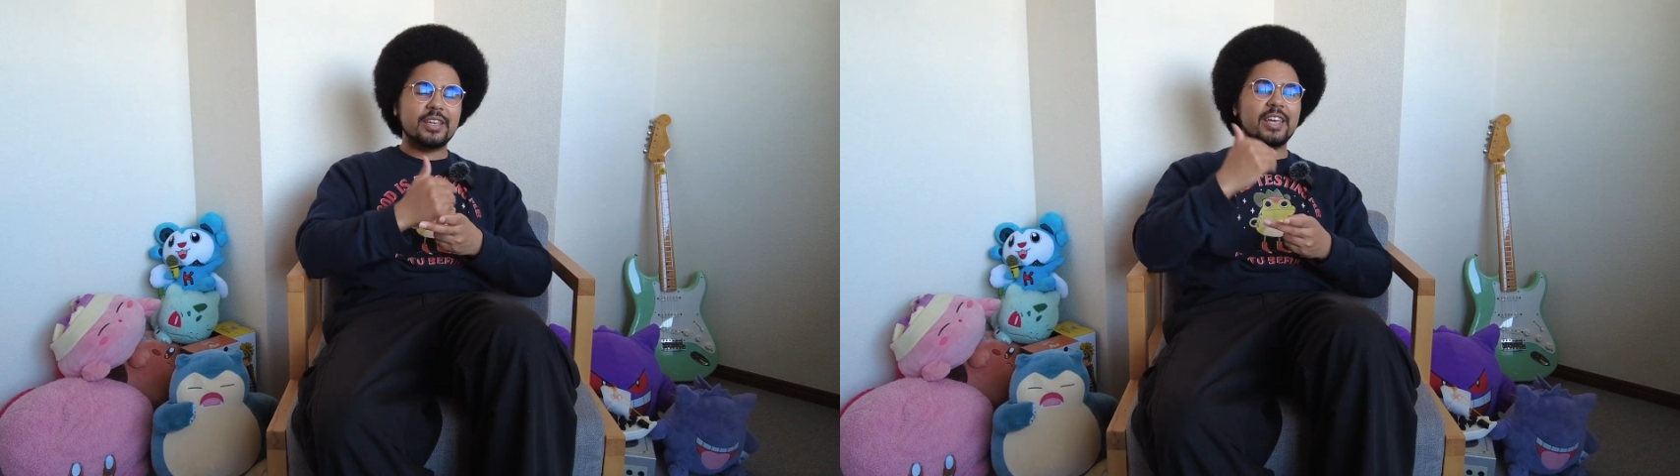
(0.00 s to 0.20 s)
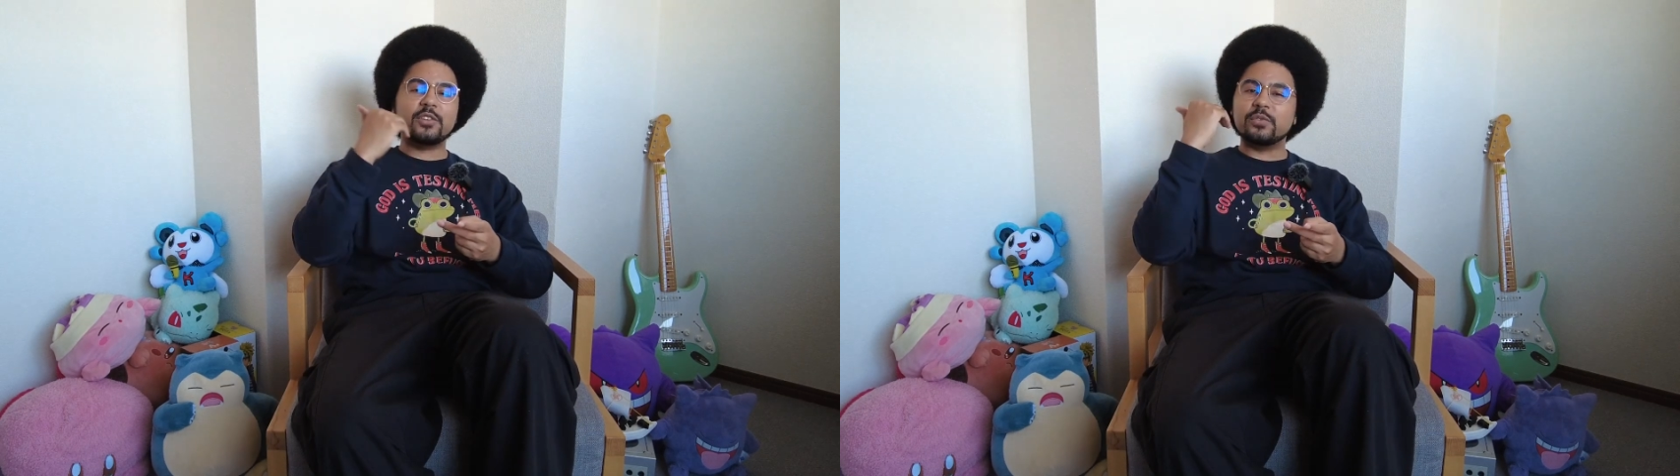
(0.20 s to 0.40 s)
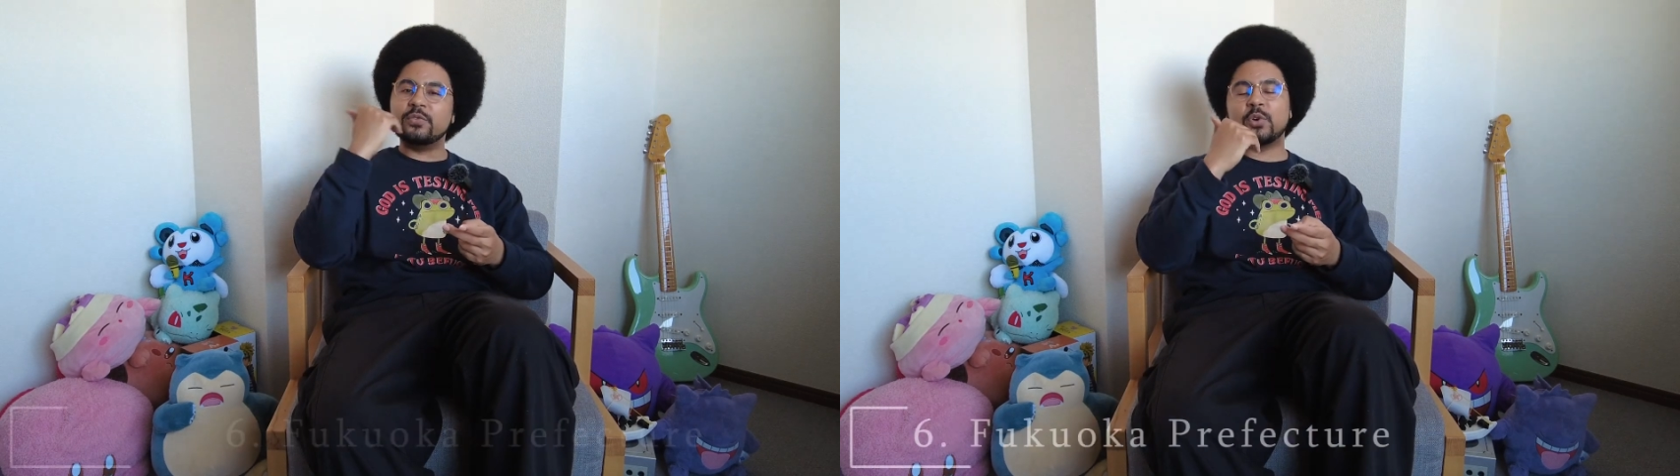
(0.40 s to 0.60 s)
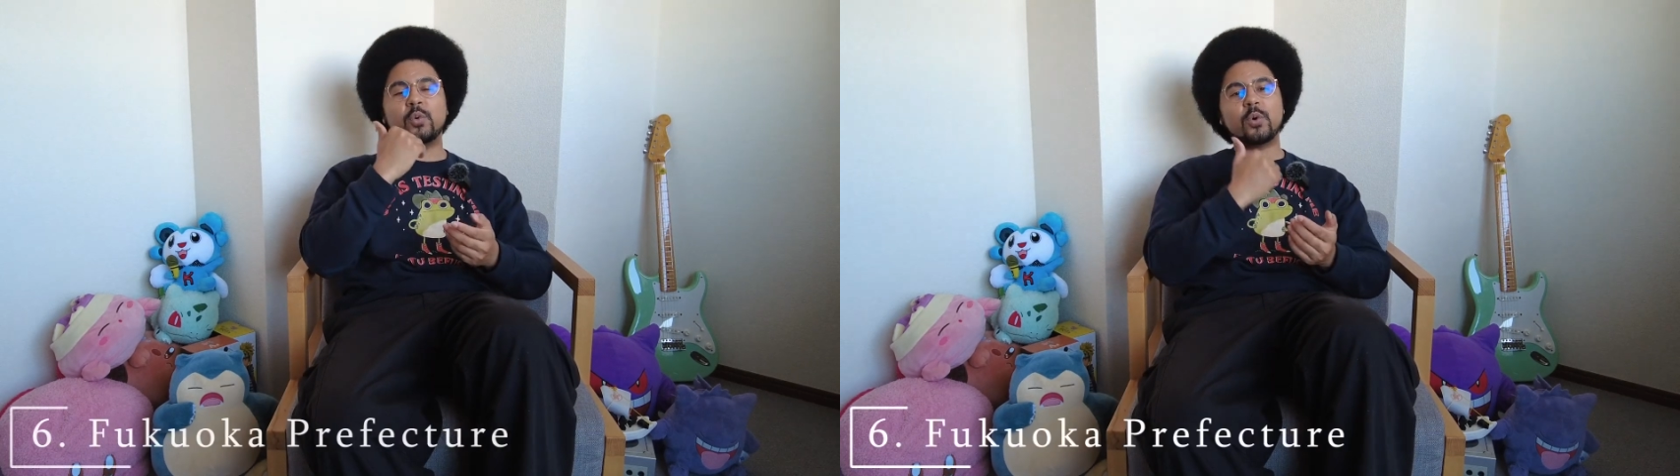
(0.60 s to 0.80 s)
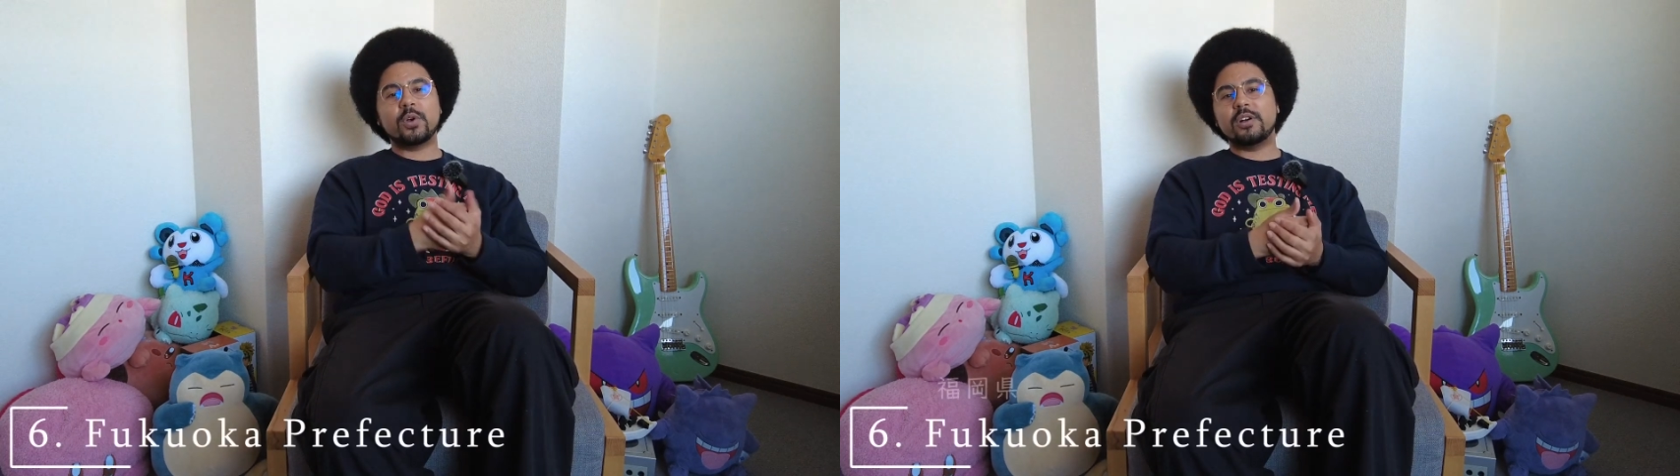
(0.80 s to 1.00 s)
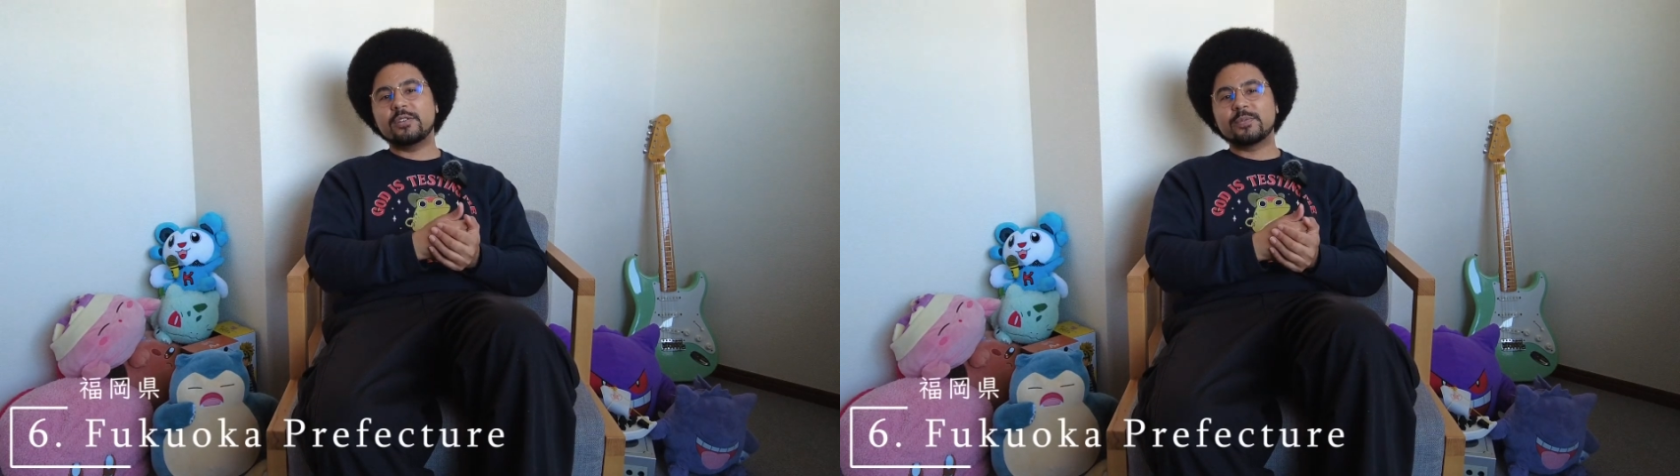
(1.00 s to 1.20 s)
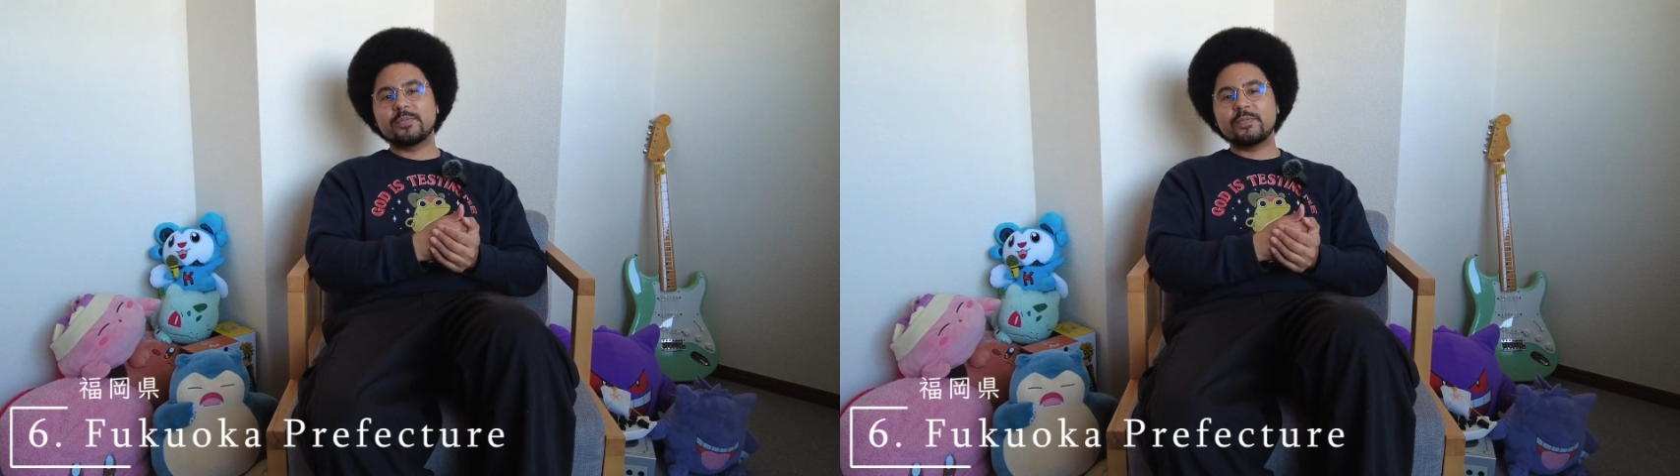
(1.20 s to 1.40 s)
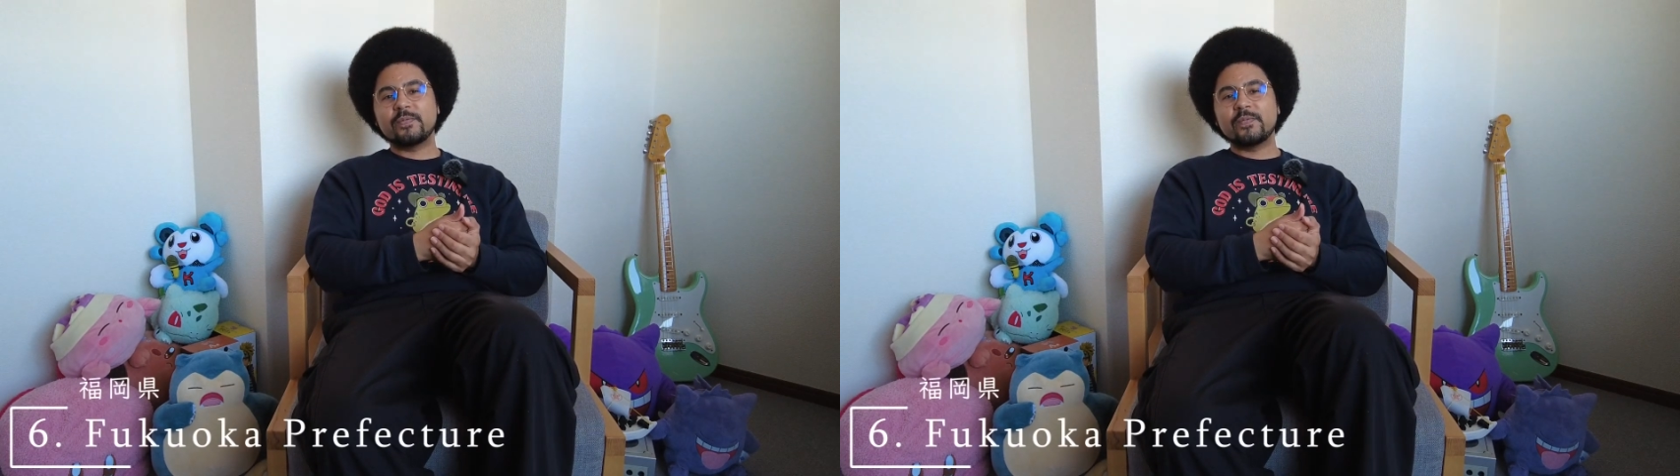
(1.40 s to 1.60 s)
It's Fukuoka.
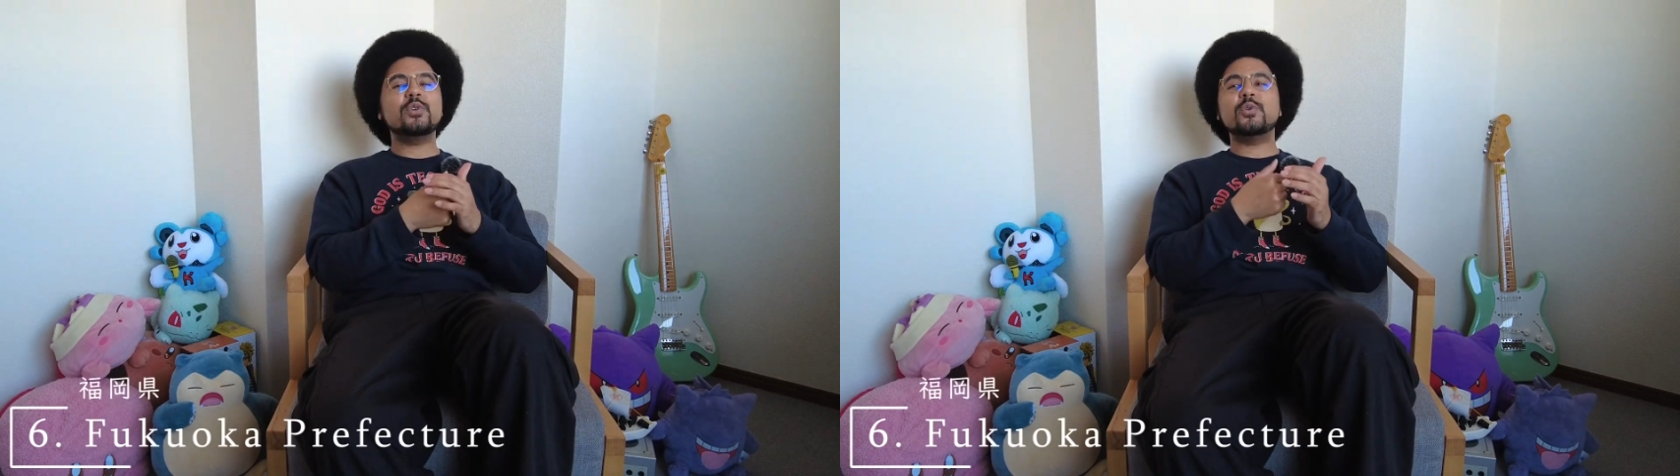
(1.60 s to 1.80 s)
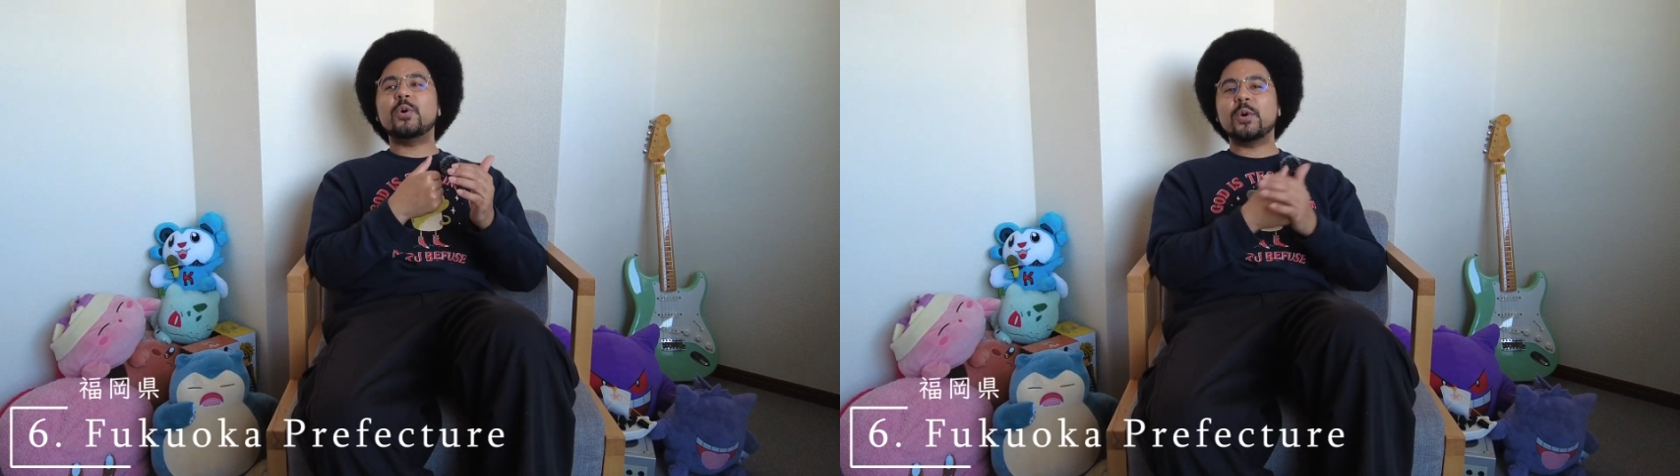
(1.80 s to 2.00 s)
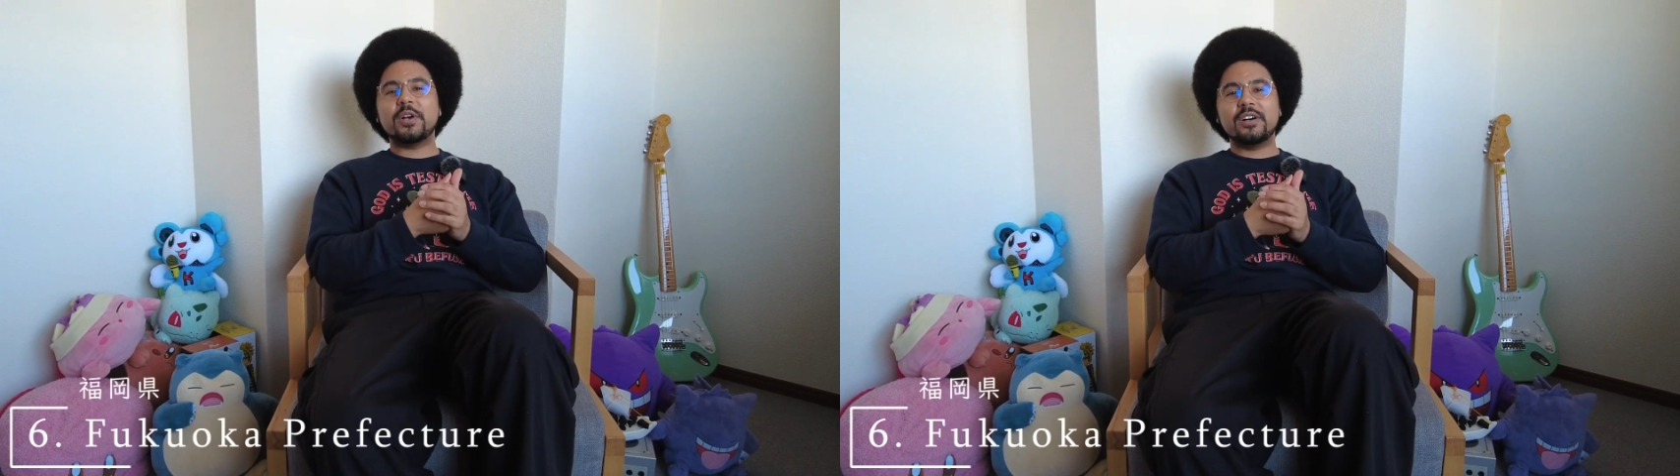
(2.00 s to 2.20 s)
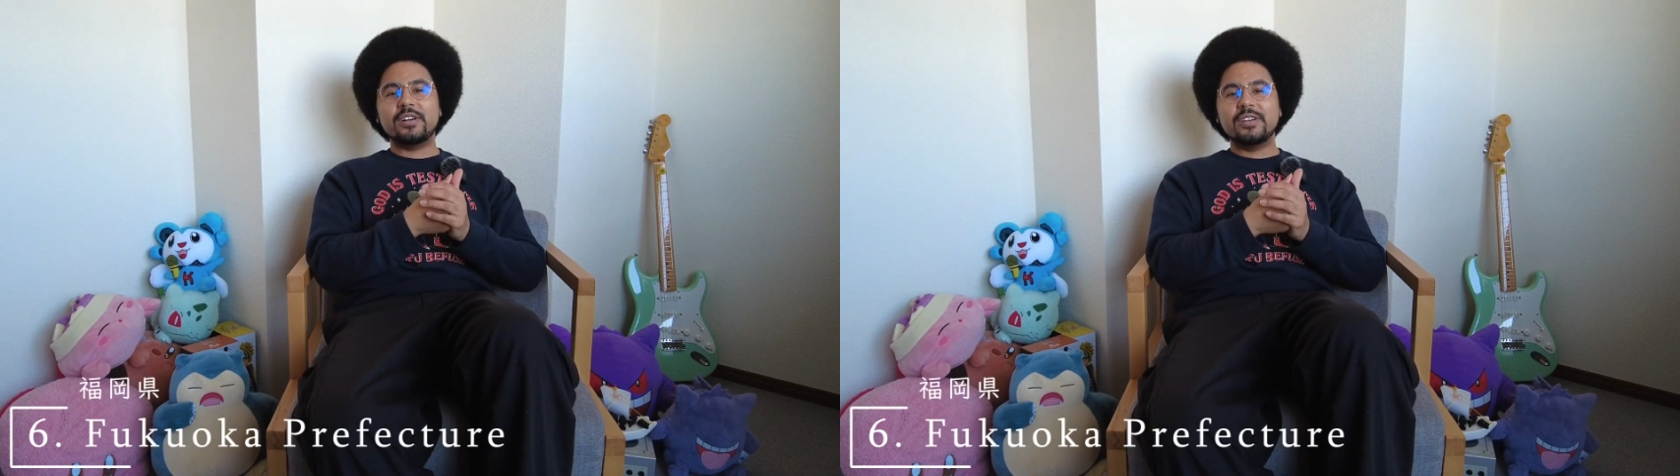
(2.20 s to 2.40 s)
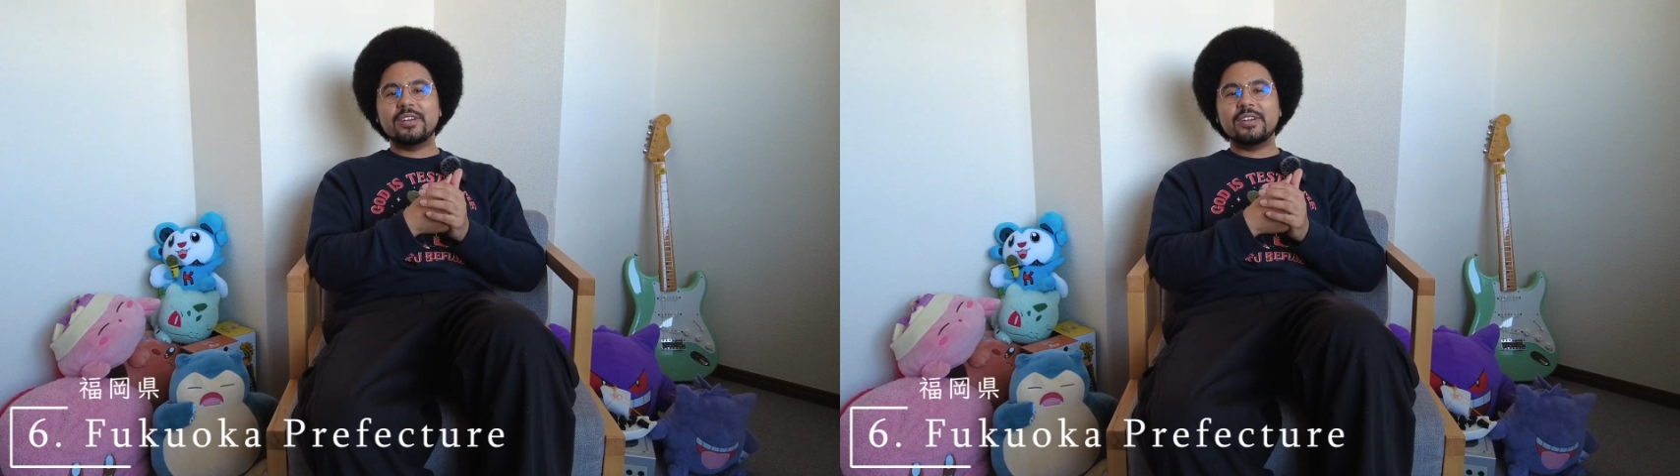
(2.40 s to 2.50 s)
Fukuoka